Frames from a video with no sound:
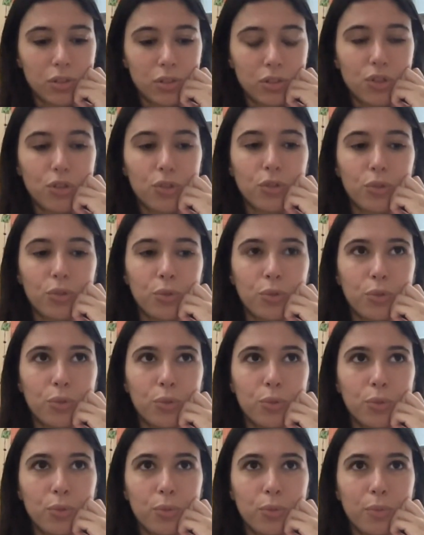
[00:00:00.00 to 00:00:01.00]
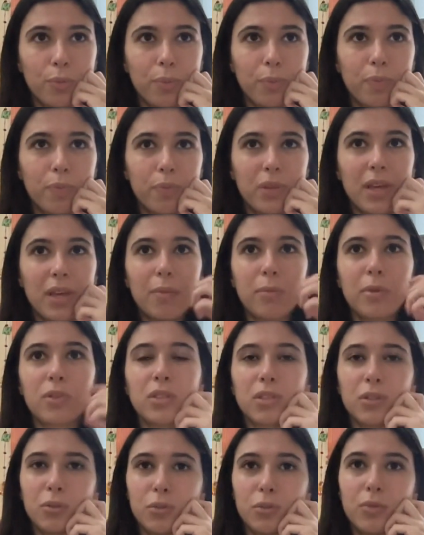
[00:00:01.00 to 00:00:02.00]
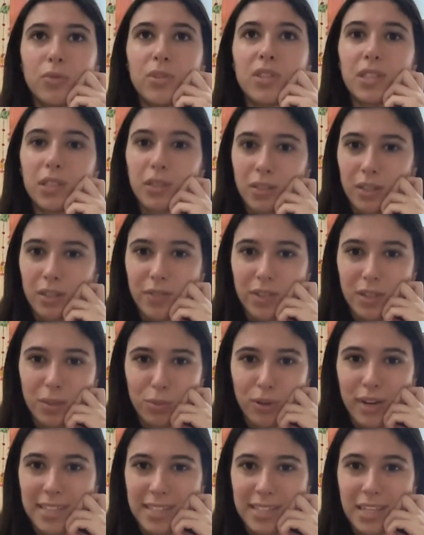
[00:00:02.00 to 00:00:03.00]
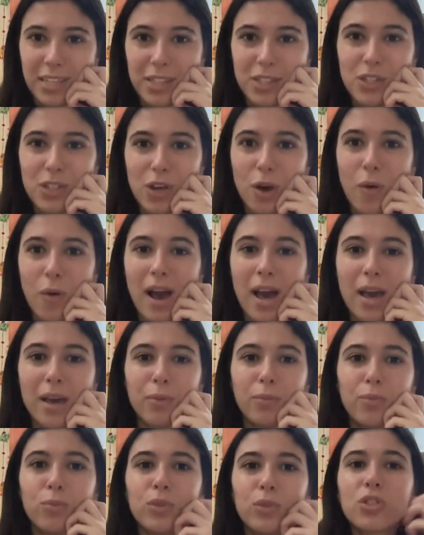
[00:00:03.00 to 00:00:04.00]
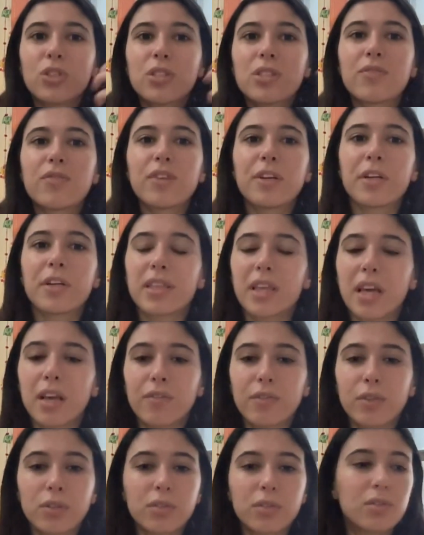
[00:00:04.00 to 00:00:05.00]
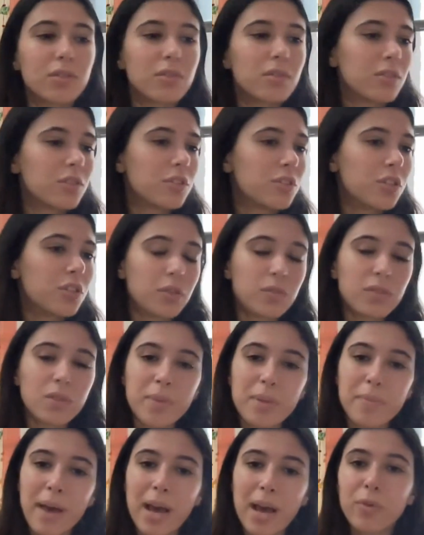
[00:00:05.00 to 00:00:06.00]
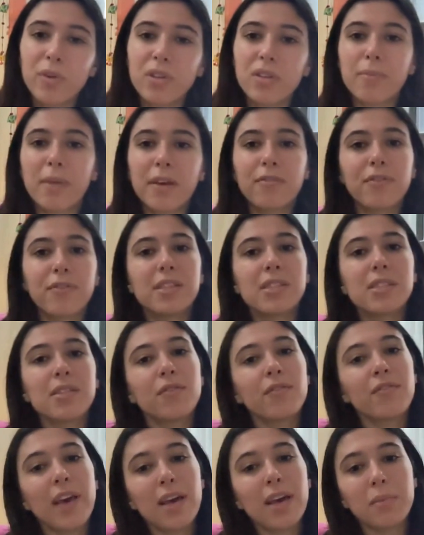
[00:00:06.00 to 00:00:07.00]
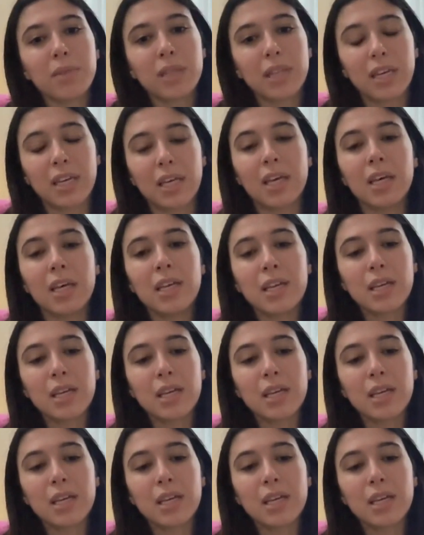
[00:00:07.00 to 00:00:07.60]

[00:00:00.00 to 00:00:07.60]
to be able to still live in the present. So I was just very thankful, to be back with my friends and family.